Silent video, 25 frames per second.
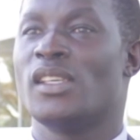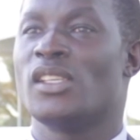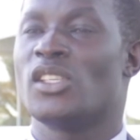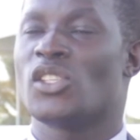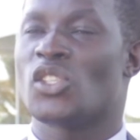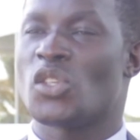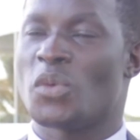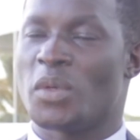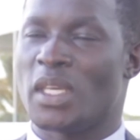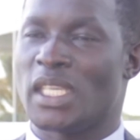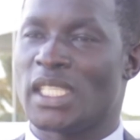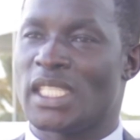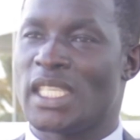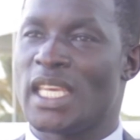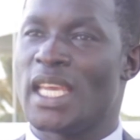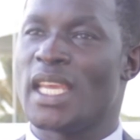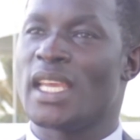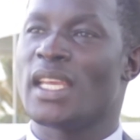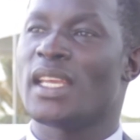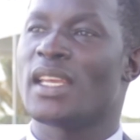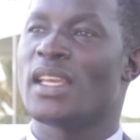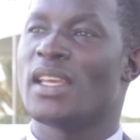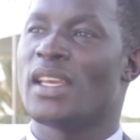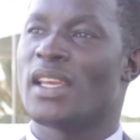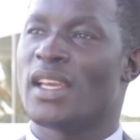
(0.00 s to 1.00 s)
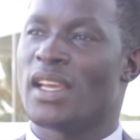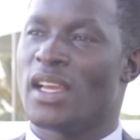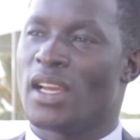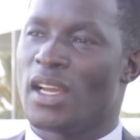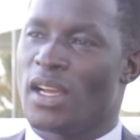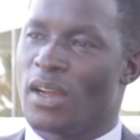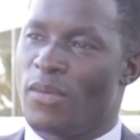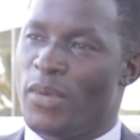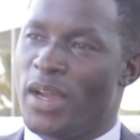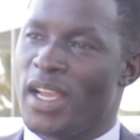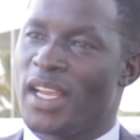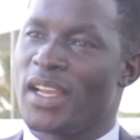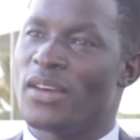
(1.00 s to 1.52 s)
So we are saying,
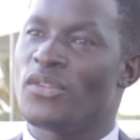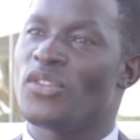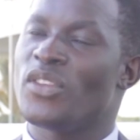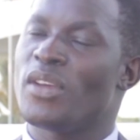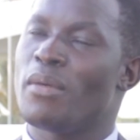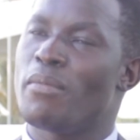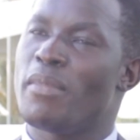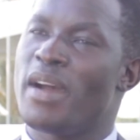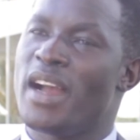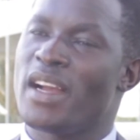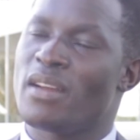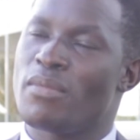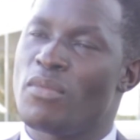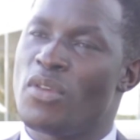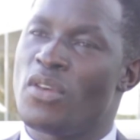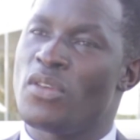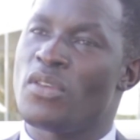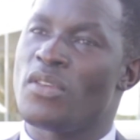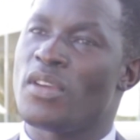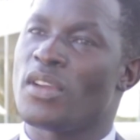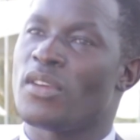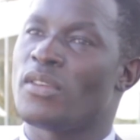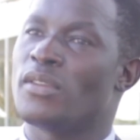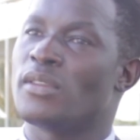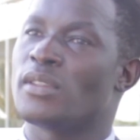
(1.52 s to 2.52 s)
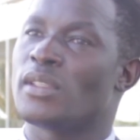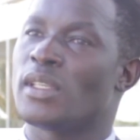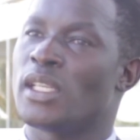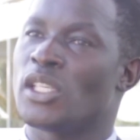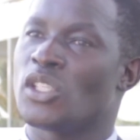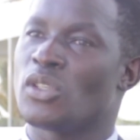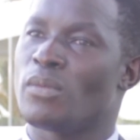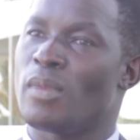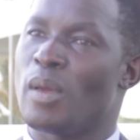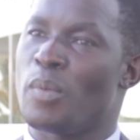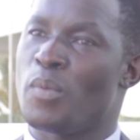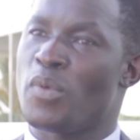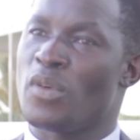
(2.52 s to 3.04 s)
why can't we embark more on
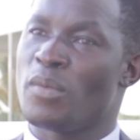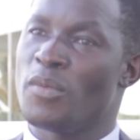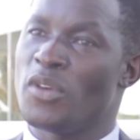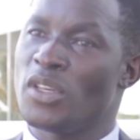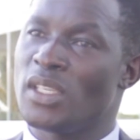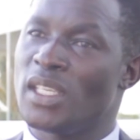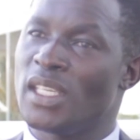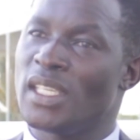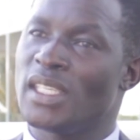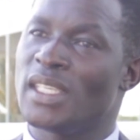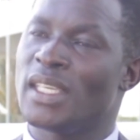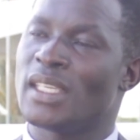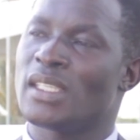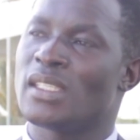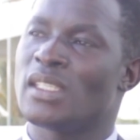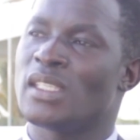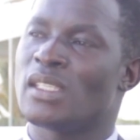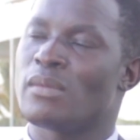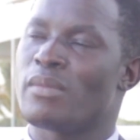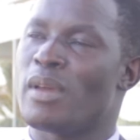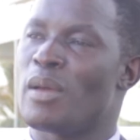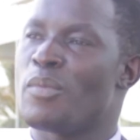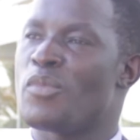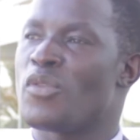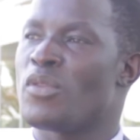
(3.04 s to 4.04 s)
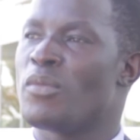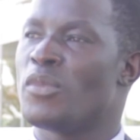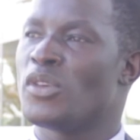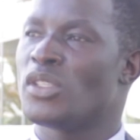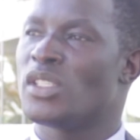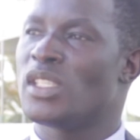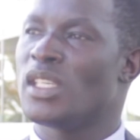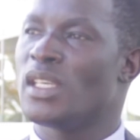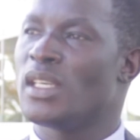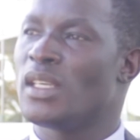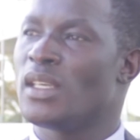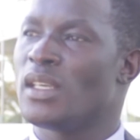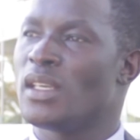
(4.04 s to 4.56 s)
reconciliation? By promoting justice, by
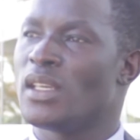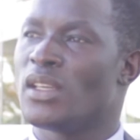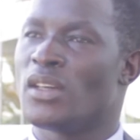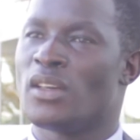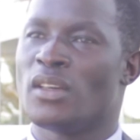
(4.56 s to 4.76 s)
promoting,